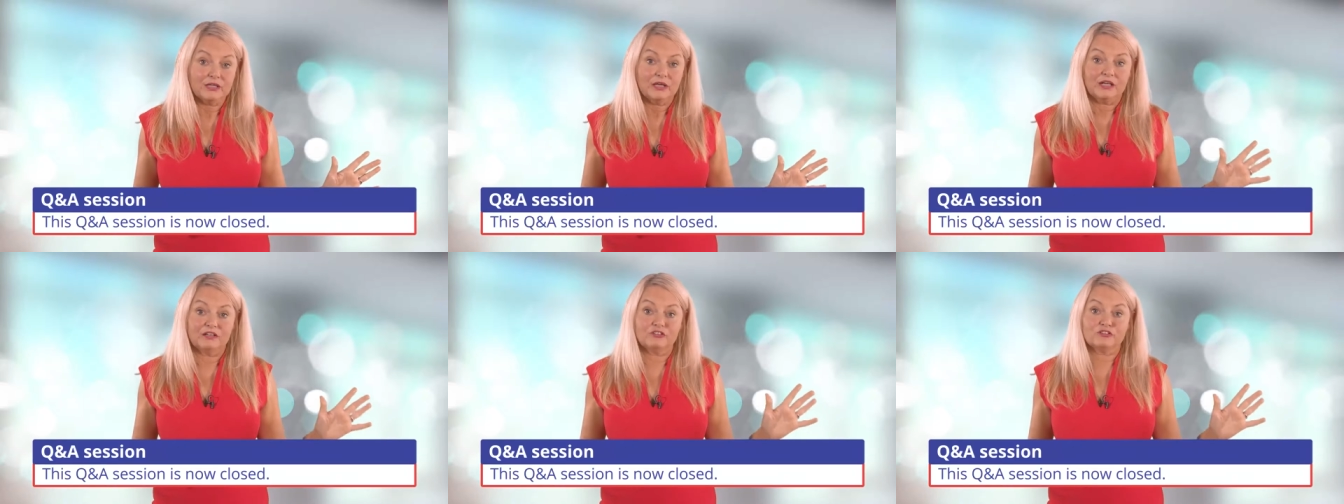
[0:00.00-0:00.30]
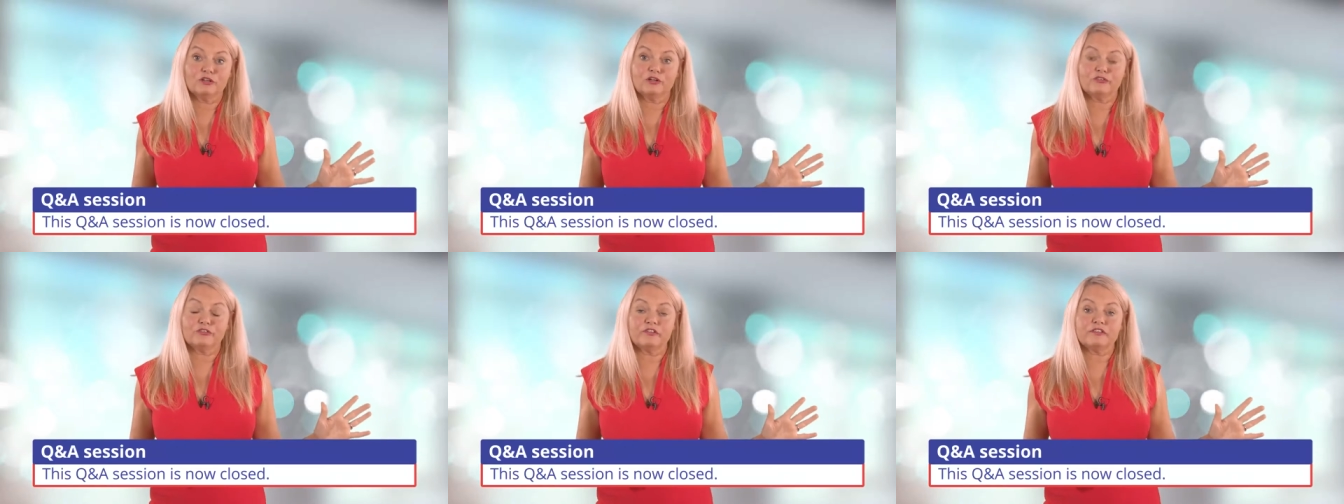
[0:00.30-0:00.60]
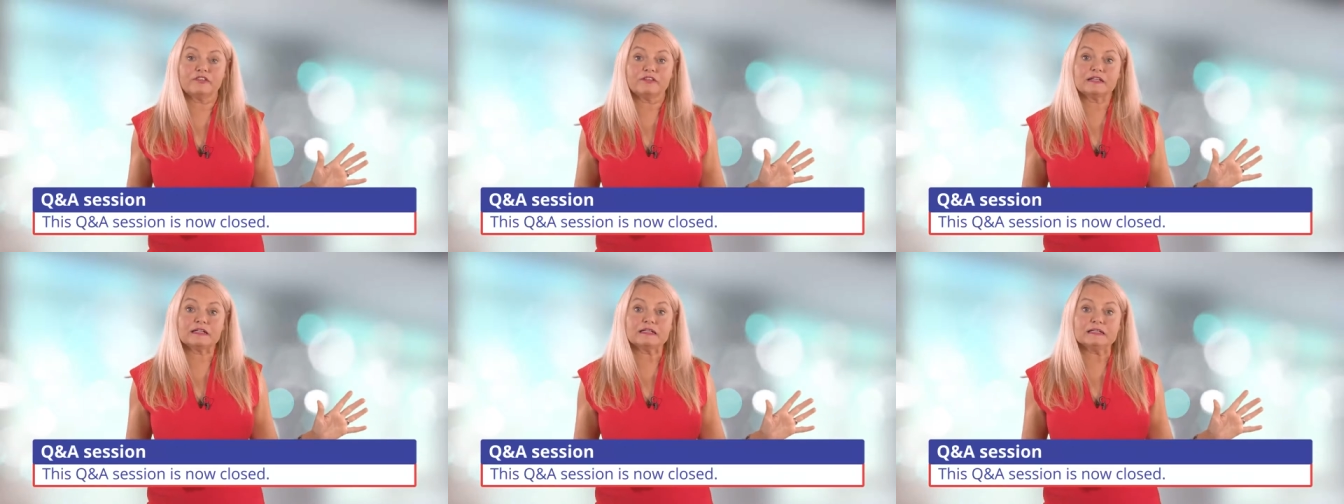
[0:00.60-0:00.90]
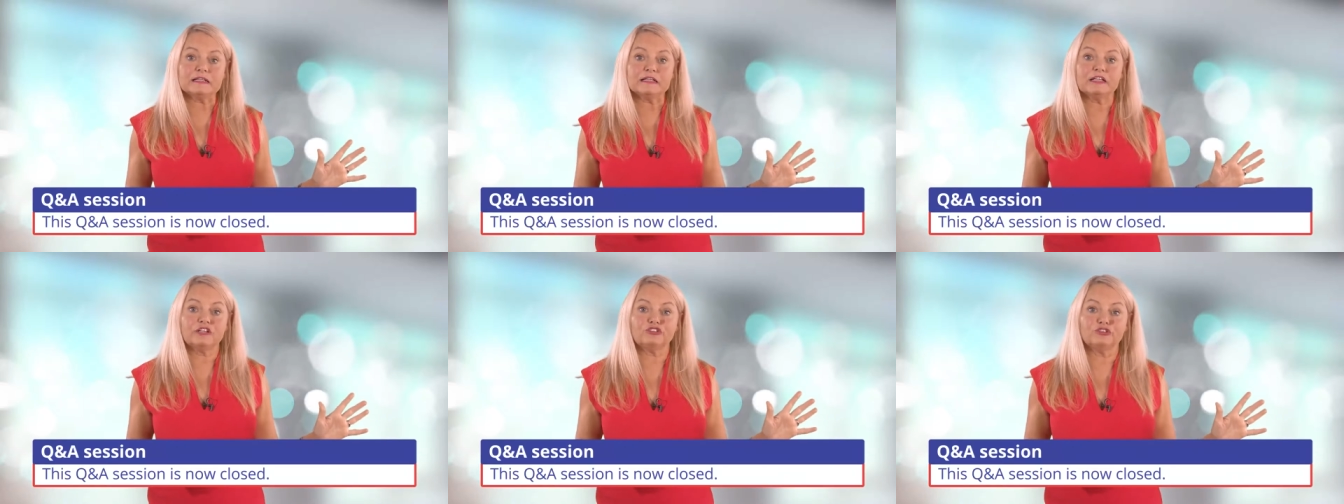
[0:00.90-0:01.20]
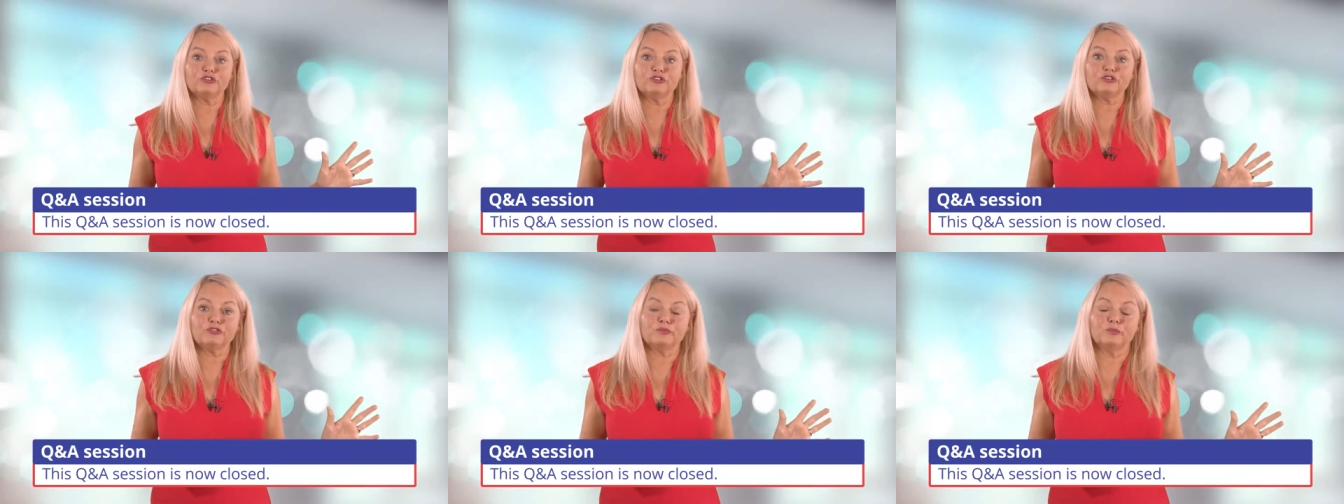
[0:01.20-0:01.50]
It's not that the
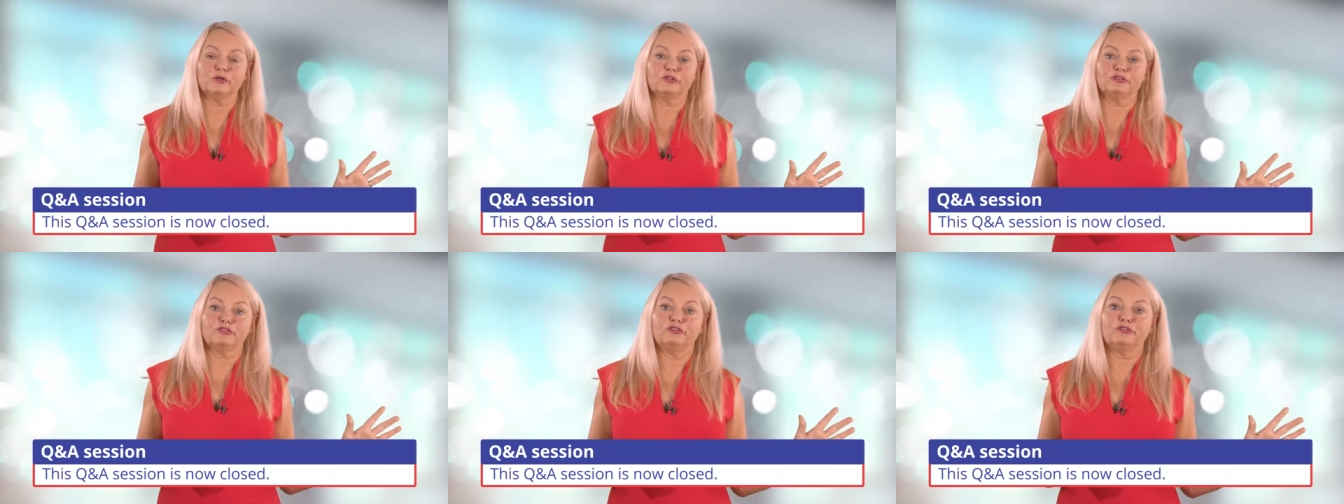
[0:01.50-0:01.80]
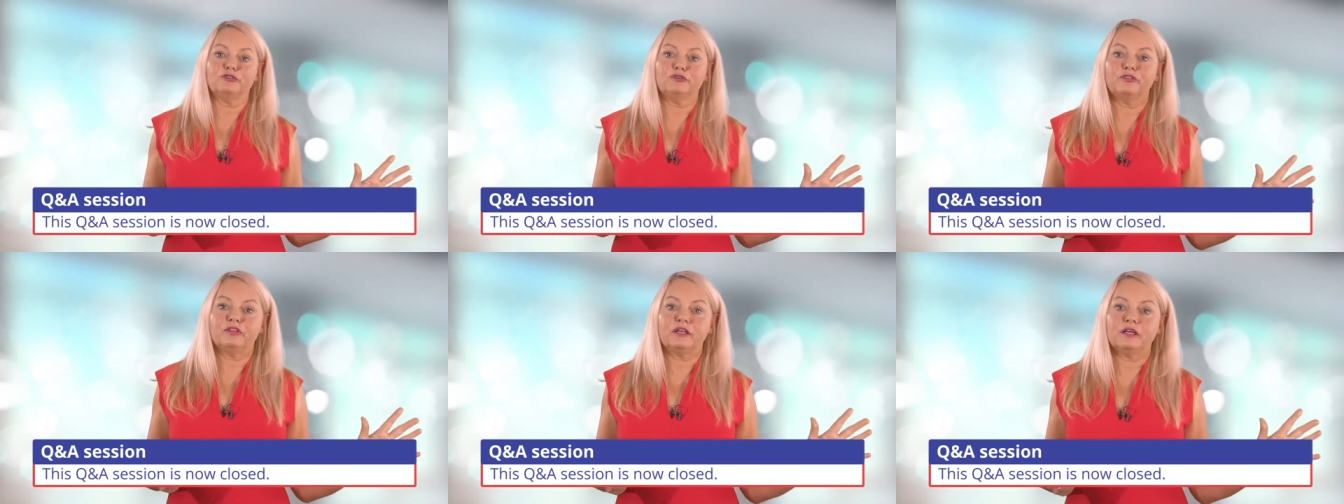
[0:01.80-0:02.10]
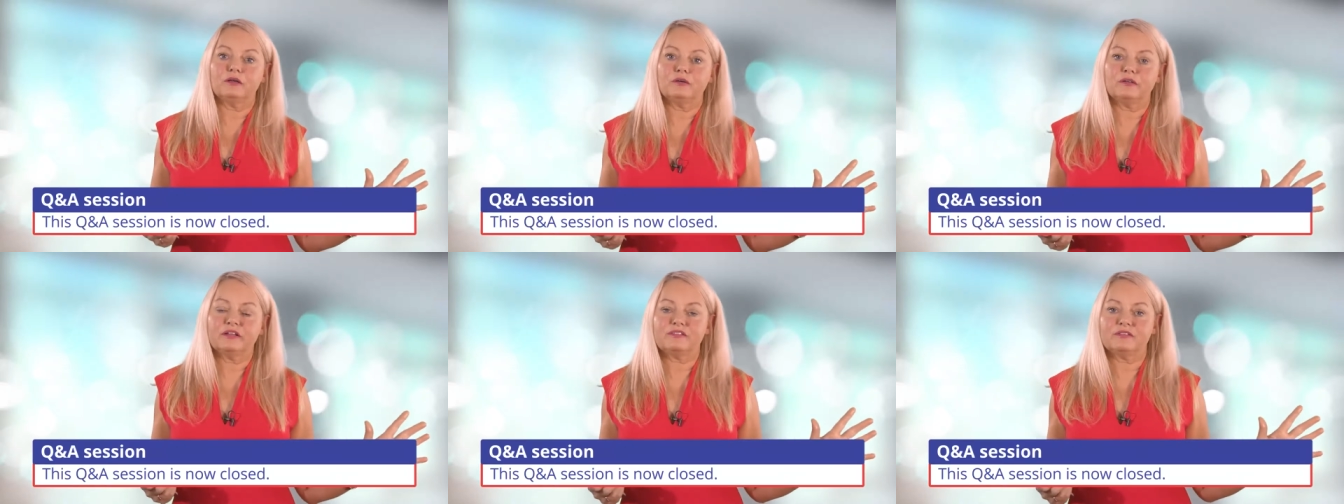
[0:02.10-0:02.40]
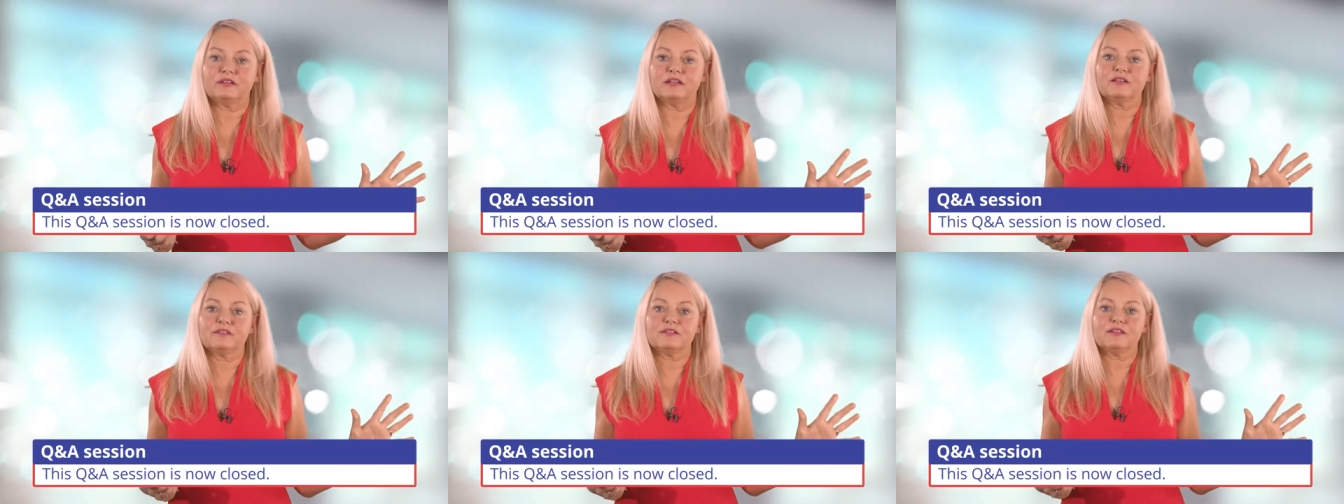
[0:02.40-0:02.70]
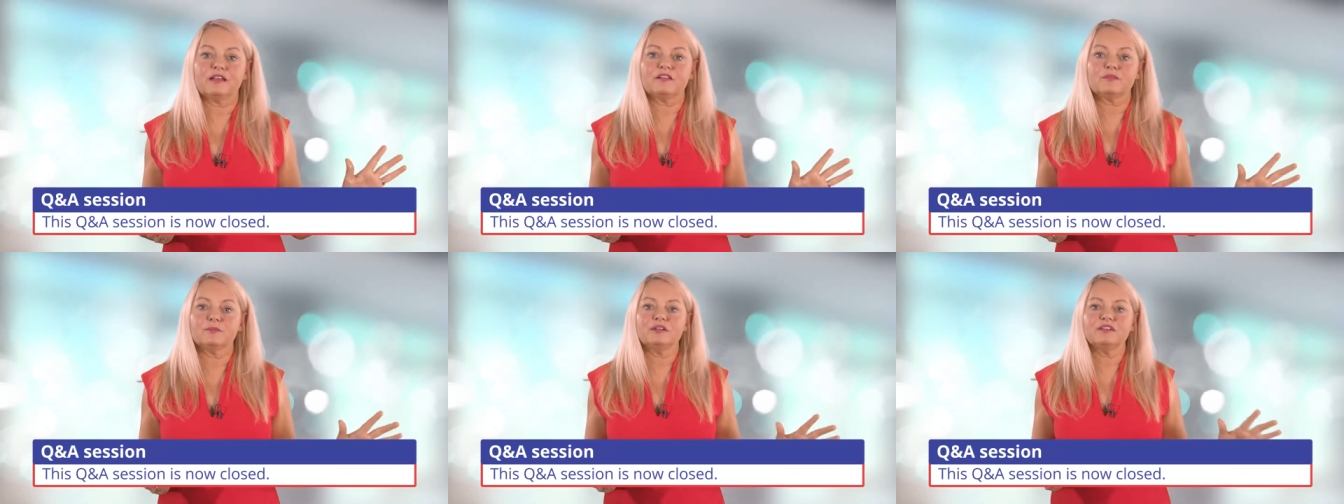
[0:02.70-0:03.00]
clinician doesn't want to do the holistic
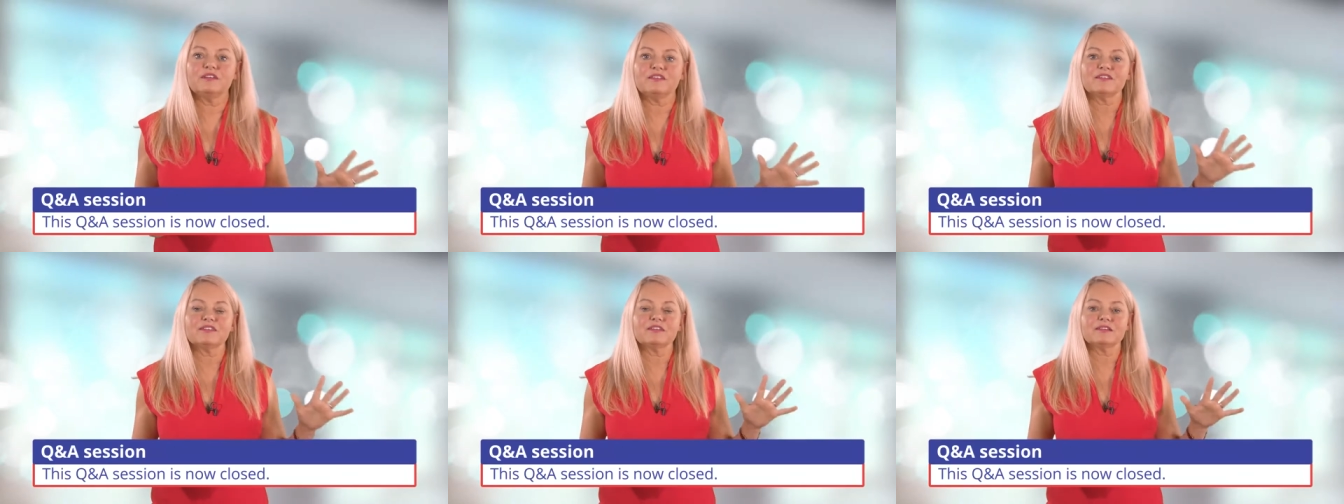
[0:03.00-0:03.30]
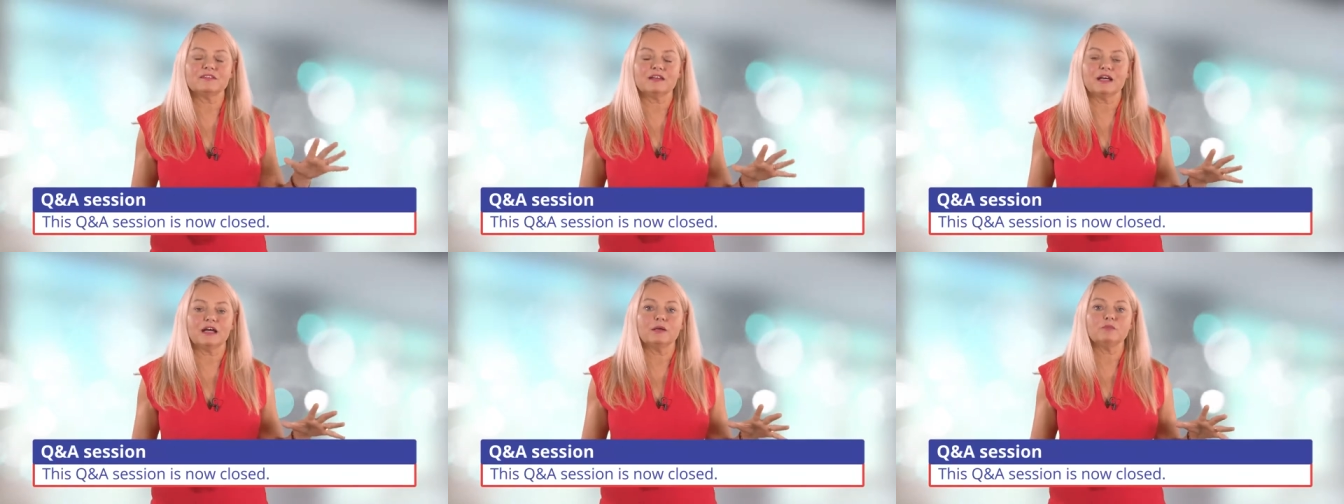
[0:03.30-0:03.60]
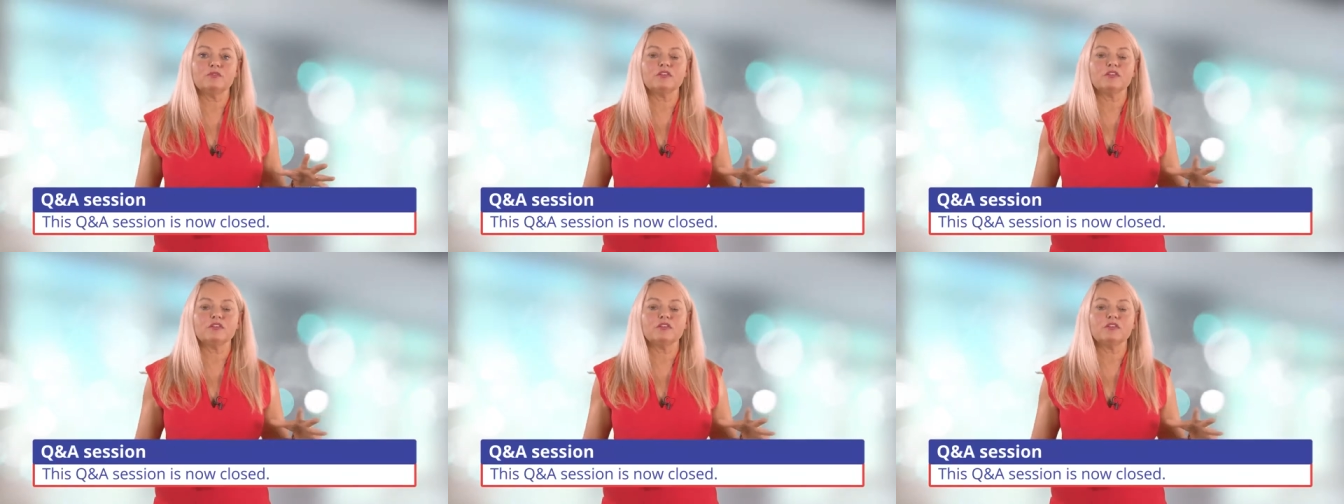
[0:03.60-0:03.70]
assessment, it's the time.